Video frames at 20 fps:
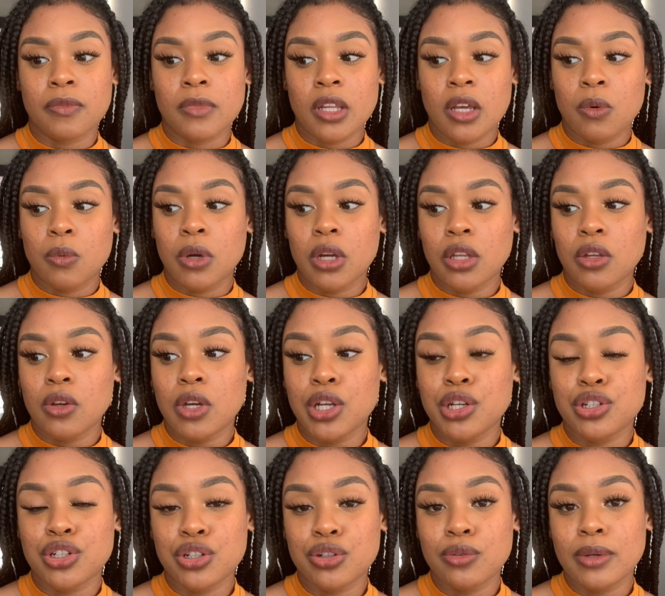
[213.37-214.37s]
What you can
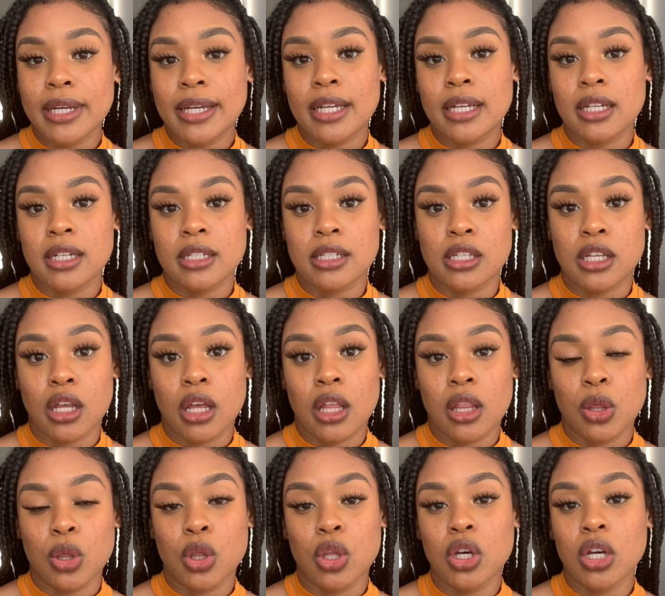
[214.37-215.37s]
do is
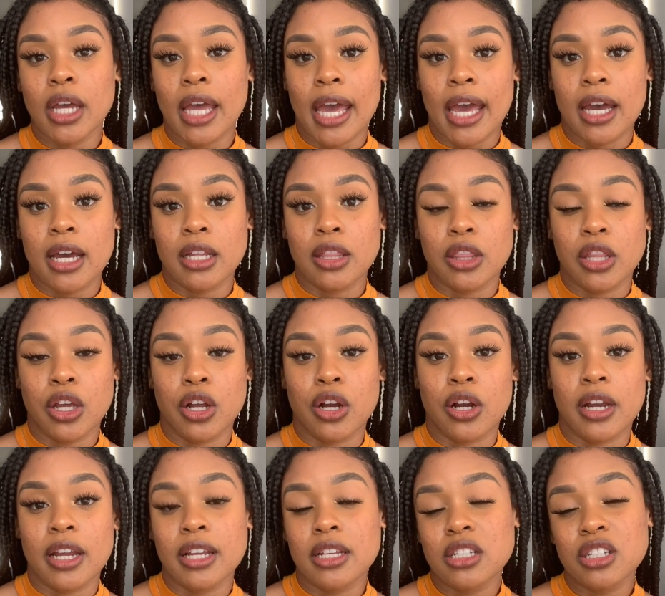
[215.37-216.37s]
look at their
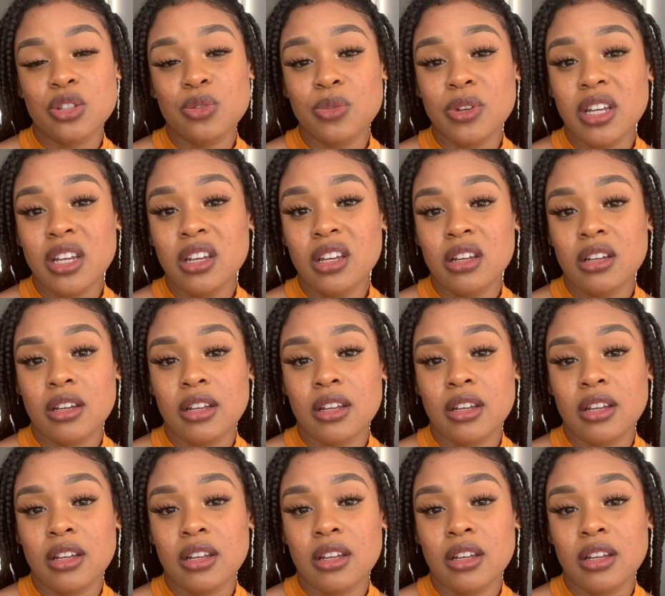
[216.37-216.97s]
history.